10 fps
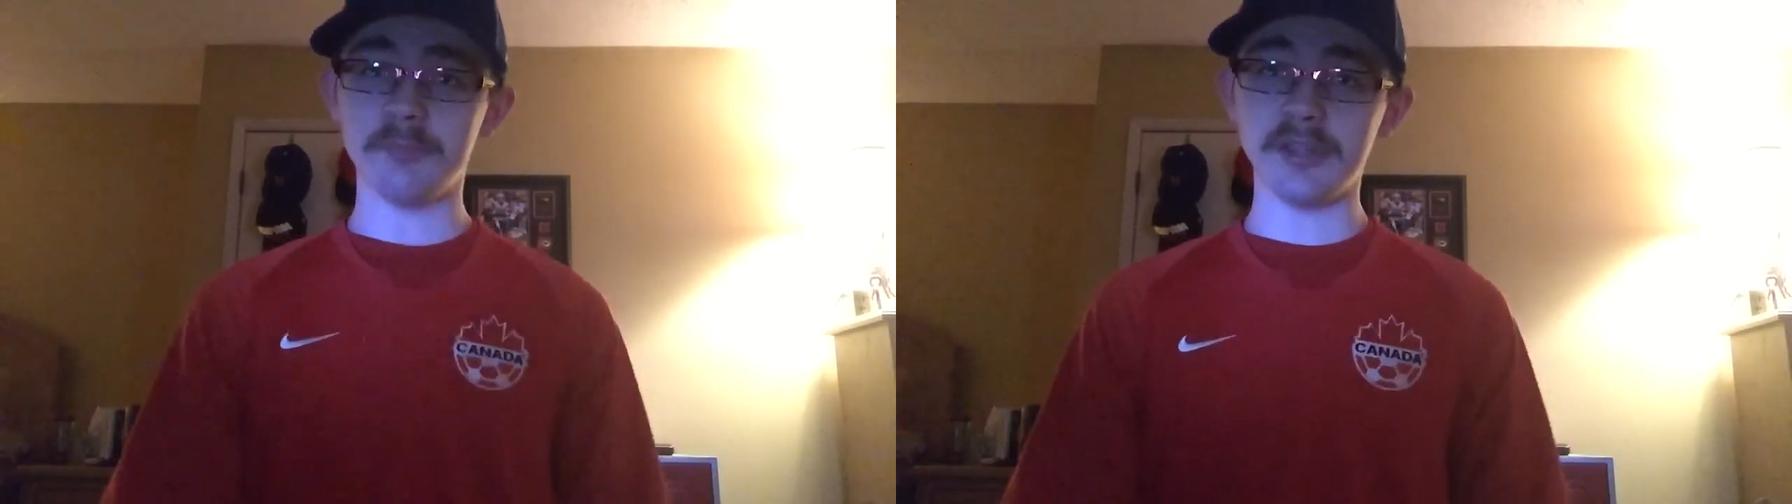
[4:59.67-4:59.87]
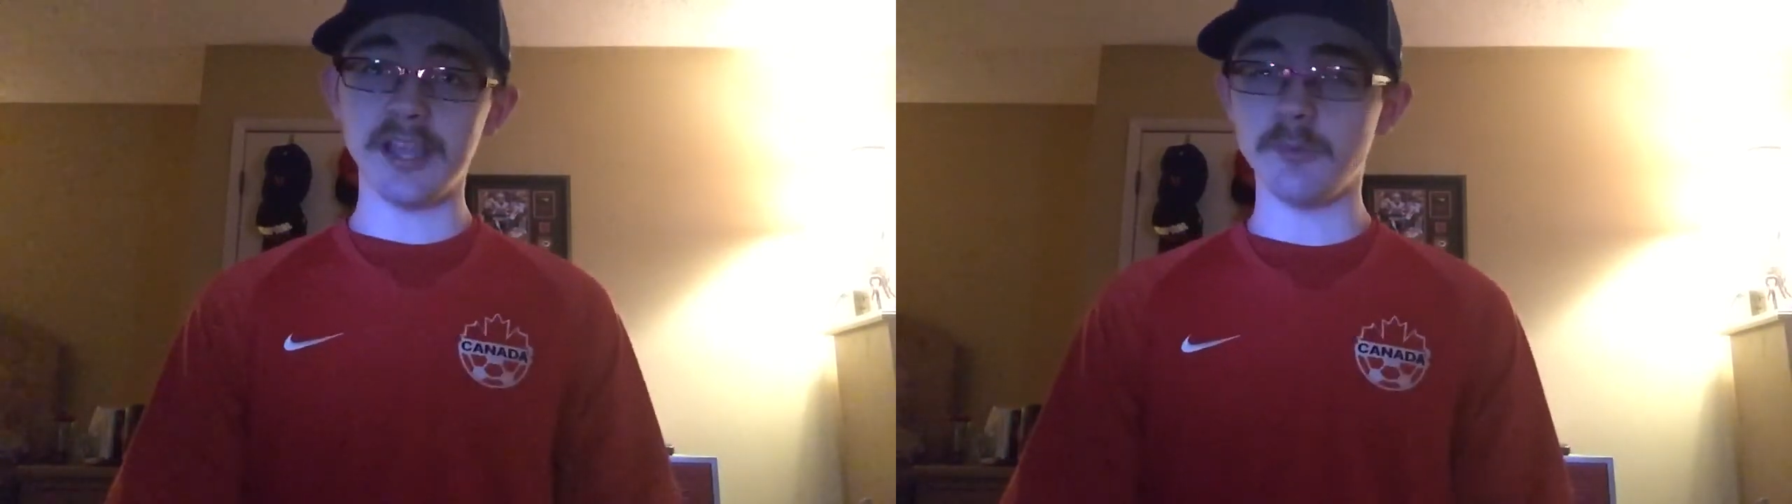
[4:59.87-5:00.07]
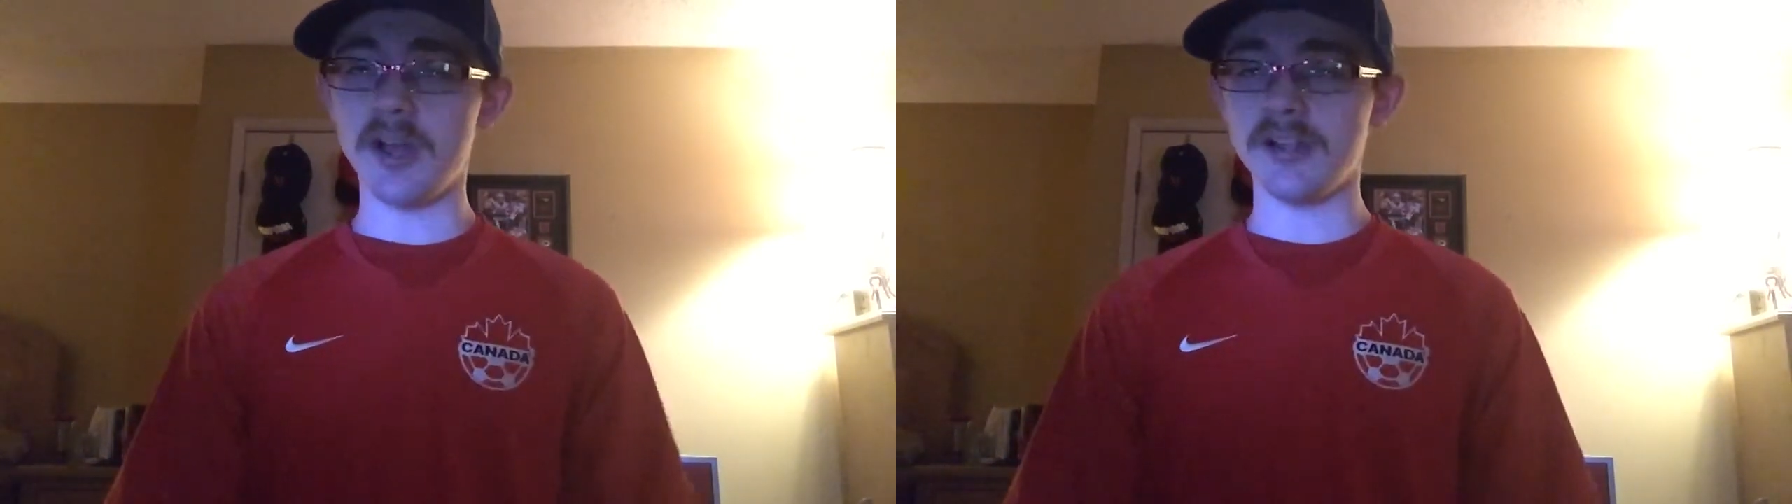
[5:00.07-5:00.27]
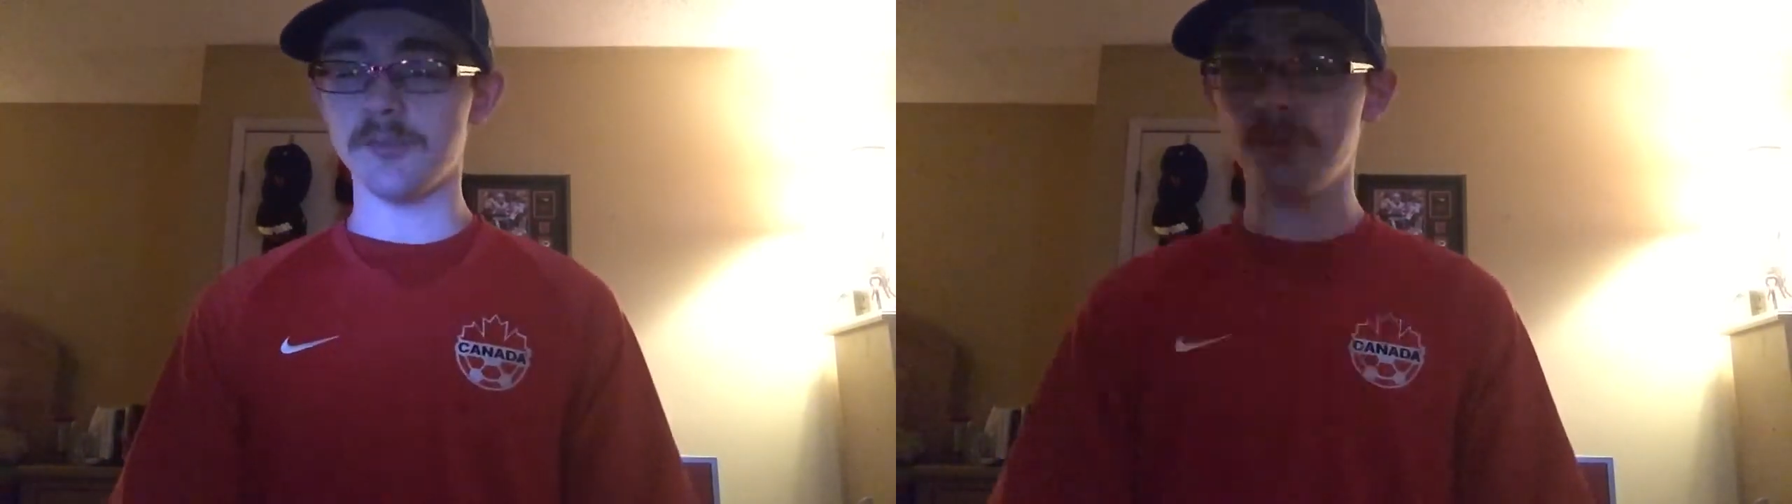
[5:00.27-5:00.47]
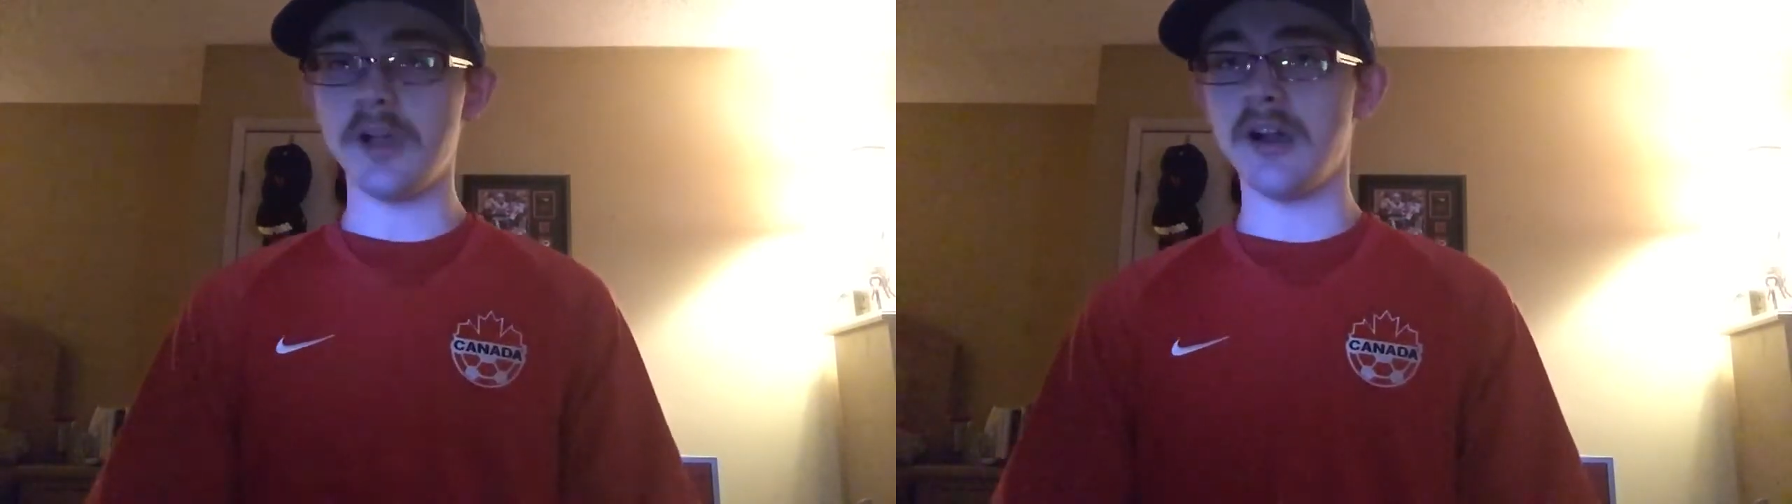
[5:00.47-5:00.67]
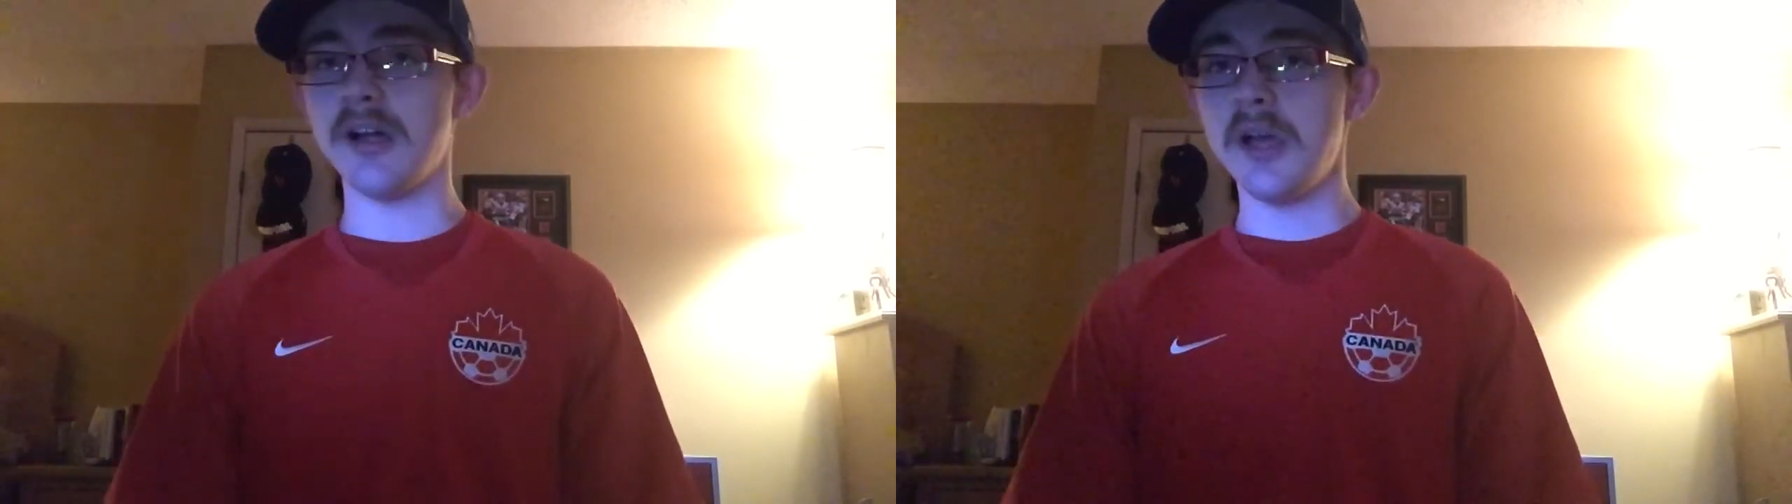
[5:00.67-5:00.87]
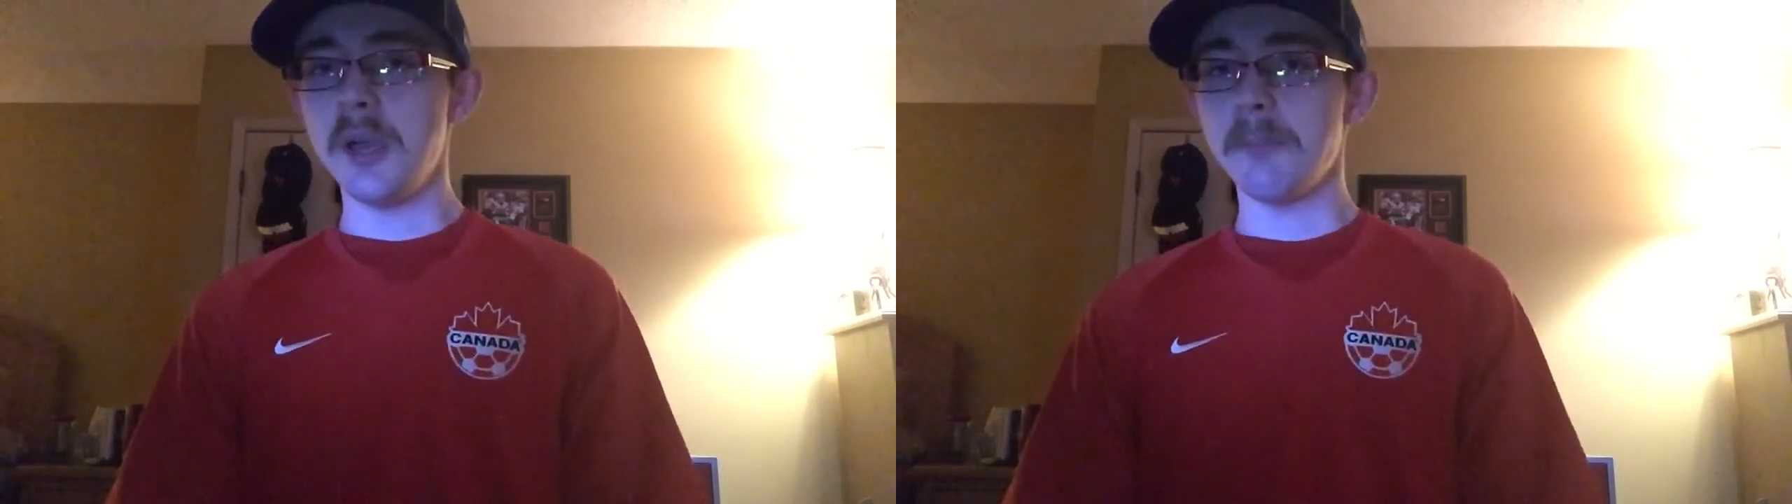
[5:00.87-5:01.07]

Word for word: played well as well,